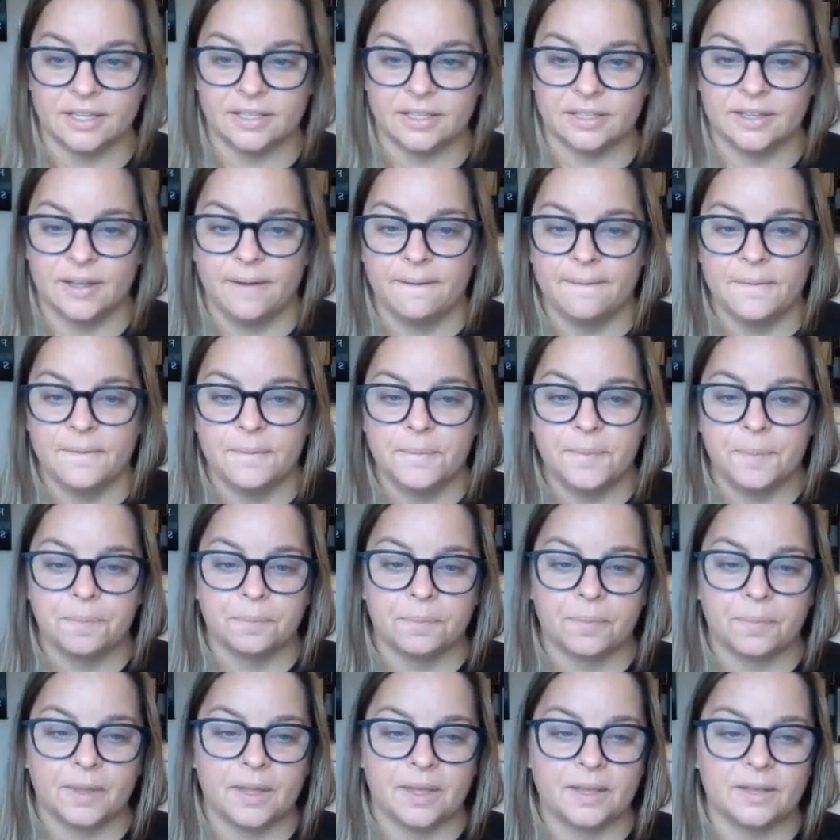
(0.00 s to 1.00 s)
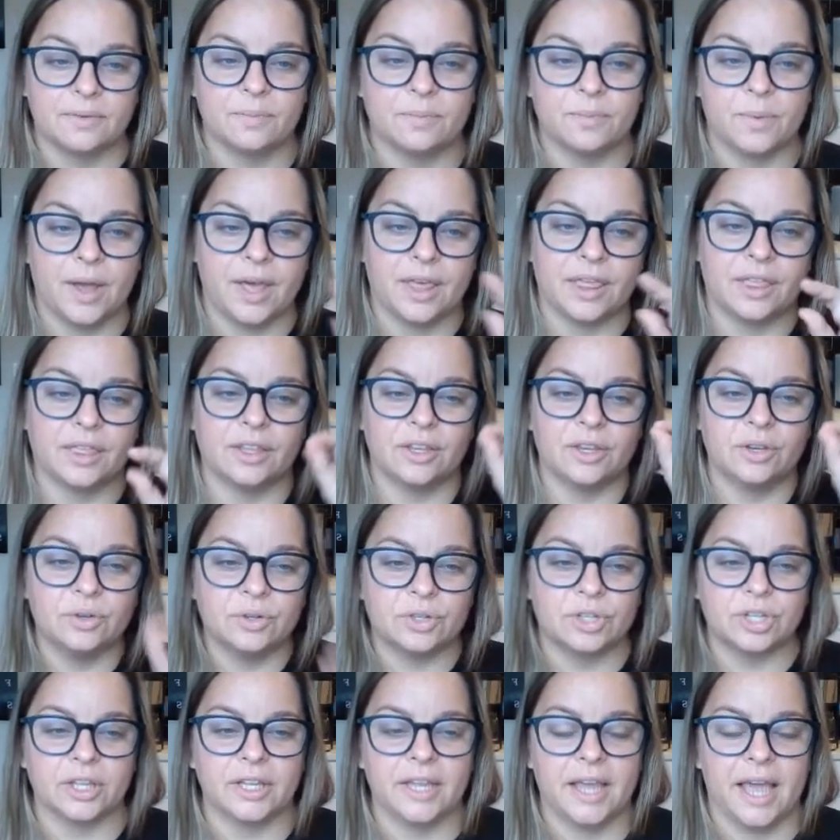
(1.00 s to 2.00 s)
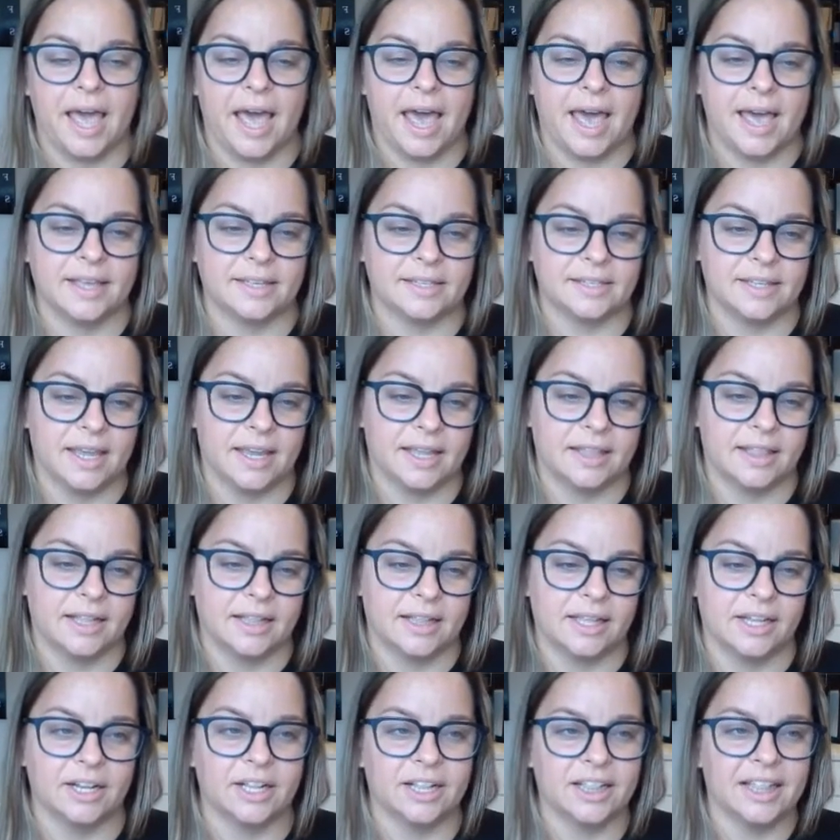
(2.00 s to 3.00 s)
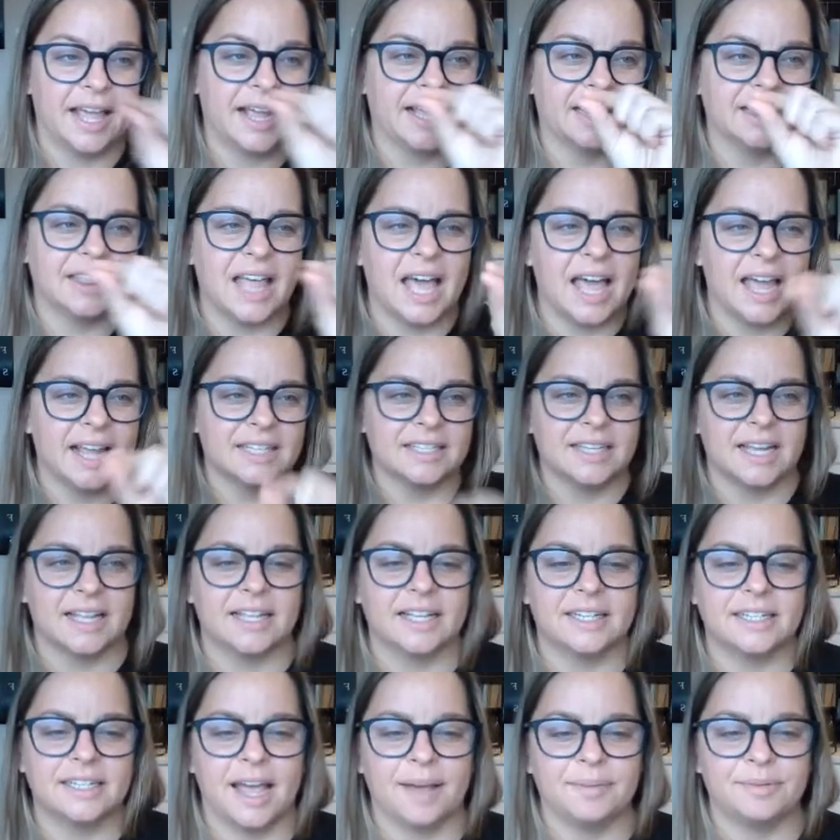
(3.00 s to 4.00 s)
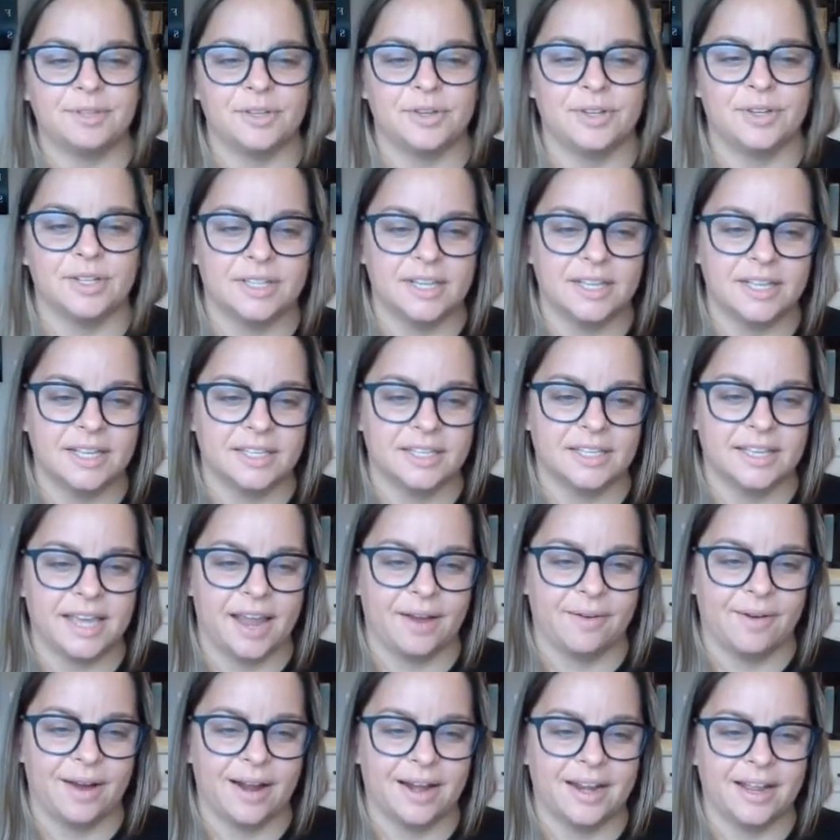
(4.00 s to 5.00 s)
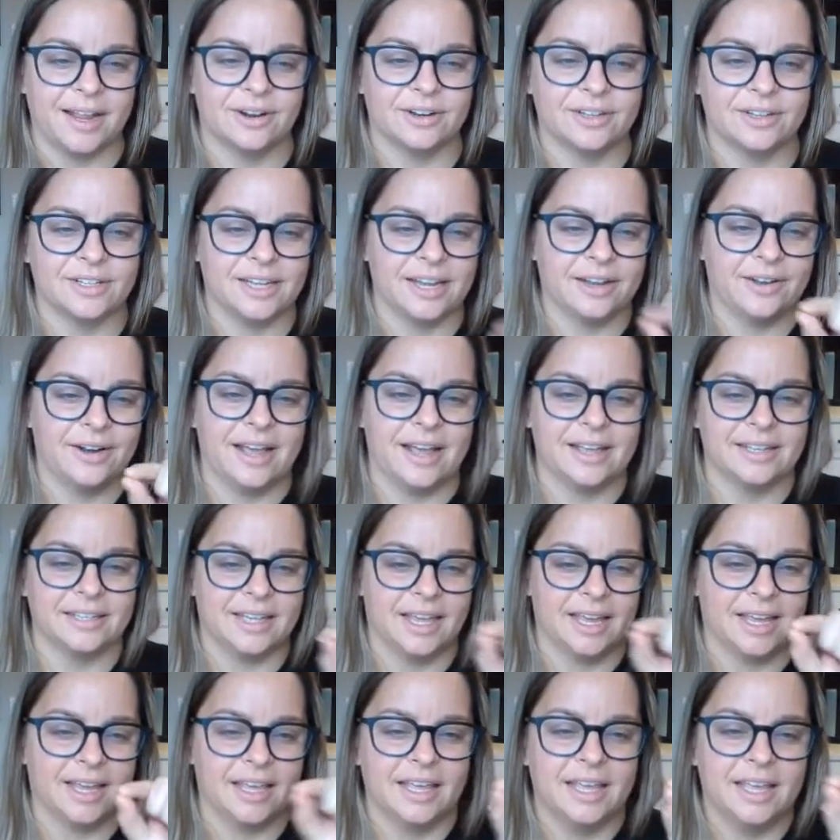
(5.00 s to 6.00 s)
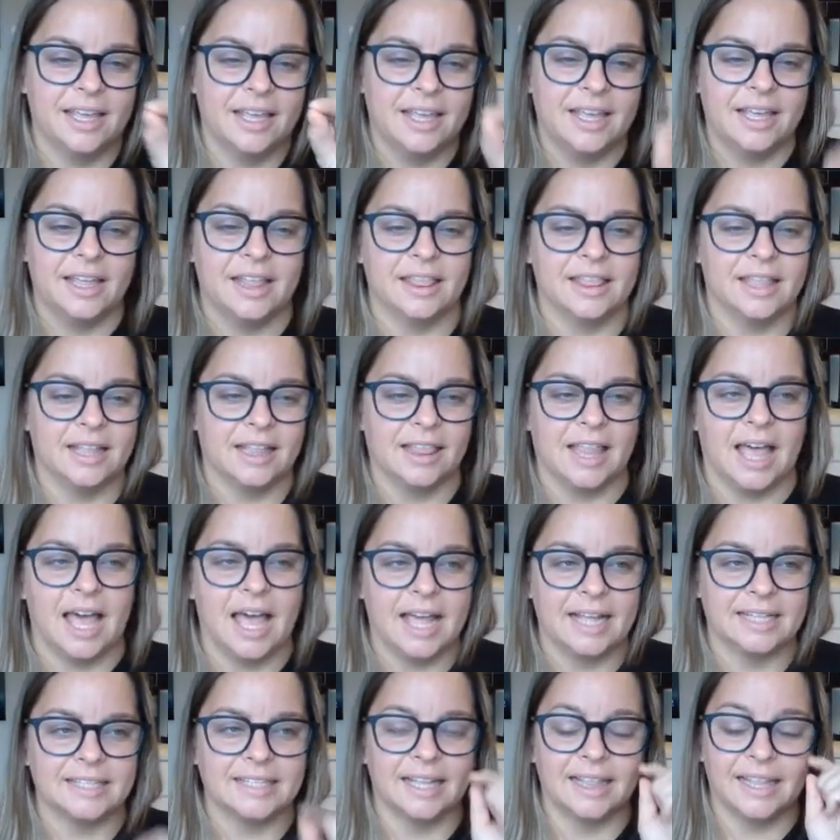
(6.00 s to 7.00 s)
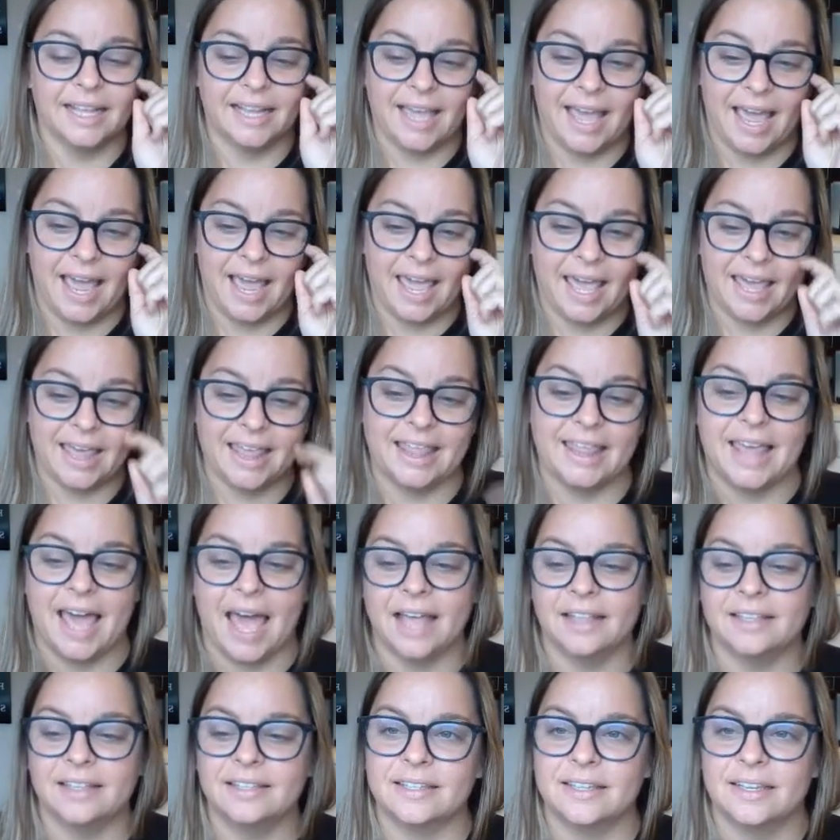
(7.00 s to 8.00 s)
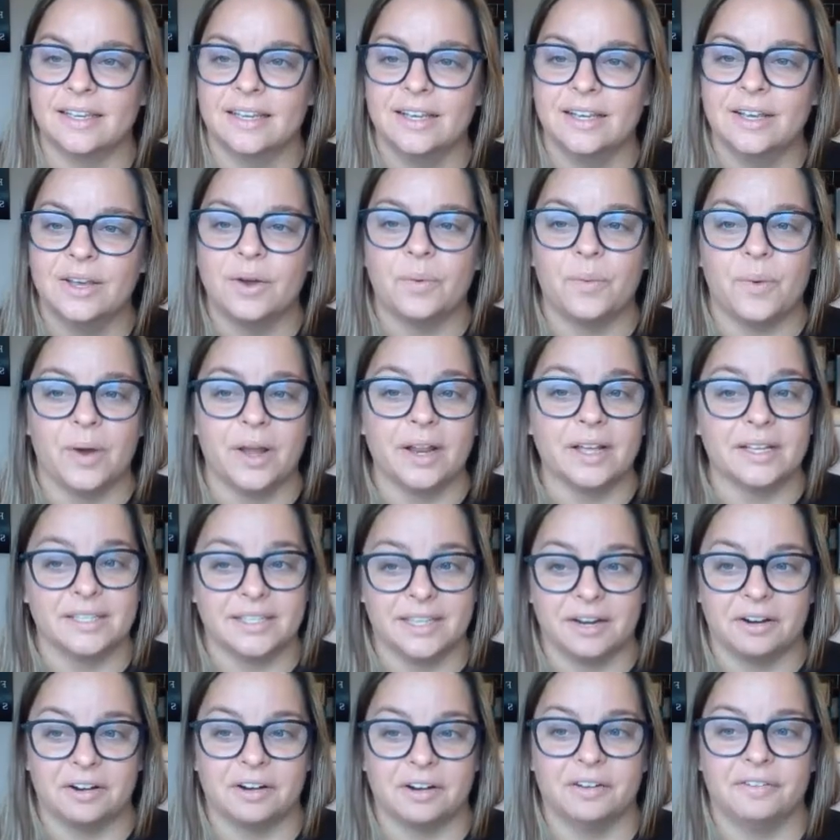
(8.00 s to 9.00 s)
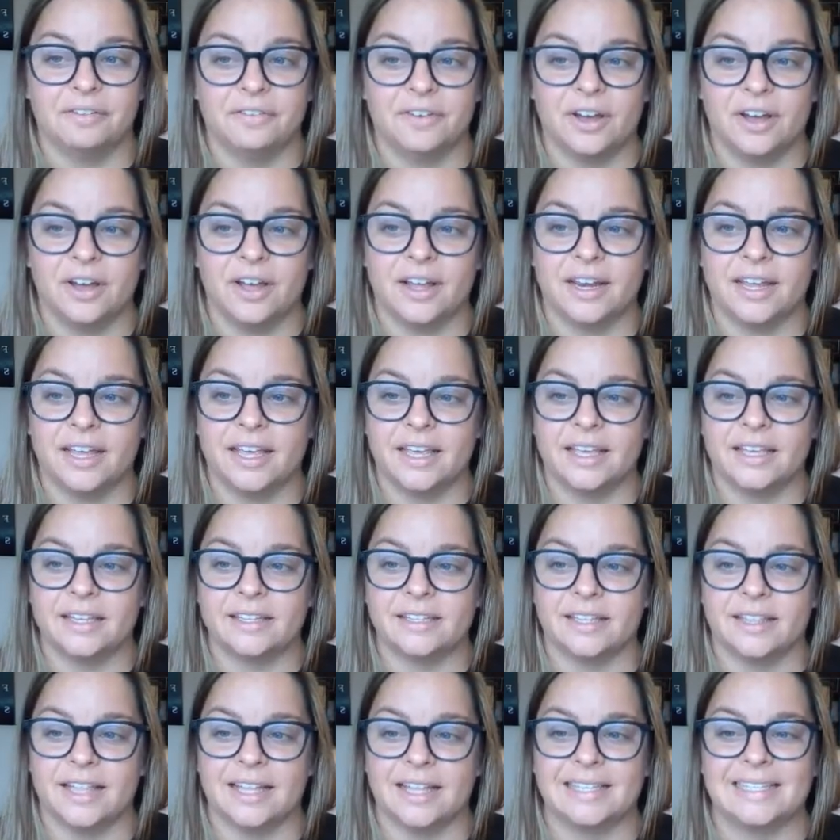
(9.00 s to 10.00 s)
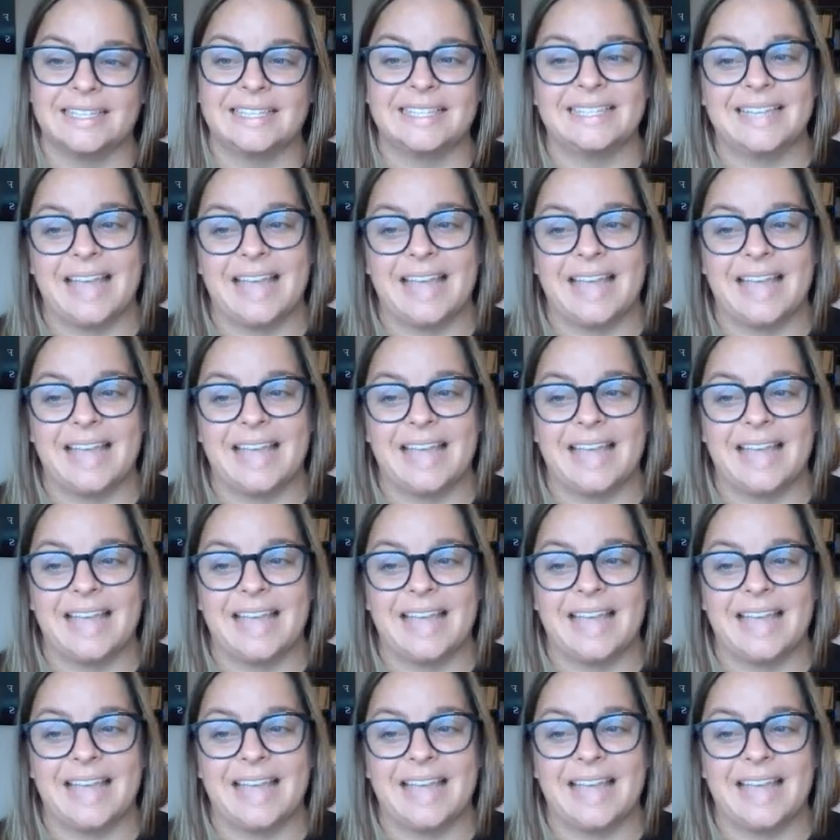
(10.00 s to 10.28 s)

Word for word: is usually has like the little like lines on the top. So you can see this K right here. See how it has like the lines on the K? That's what a serif font is. And then